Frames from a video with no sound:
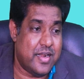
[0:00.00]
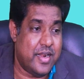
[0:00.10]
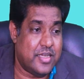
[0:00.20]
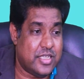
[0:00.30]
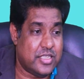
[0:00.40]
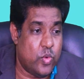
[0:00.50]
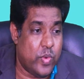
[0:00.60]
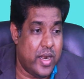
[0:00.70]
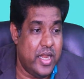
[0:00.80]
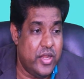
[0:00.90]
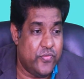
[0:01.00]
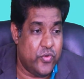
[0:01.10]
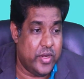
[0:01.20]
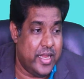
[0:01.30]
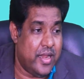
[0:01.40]
under section
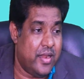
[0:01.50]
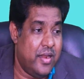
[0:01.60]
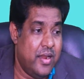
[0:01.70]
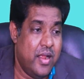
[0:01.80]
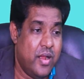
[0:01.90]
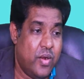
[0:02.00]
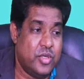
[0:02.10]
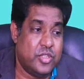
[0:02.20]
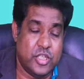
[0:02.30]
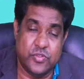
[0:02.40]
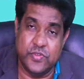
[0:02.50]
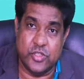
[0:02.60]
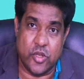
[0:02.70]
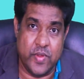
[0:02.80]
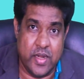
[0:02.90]
194N on such
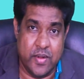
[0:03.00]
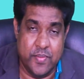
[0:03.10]
withdrawal.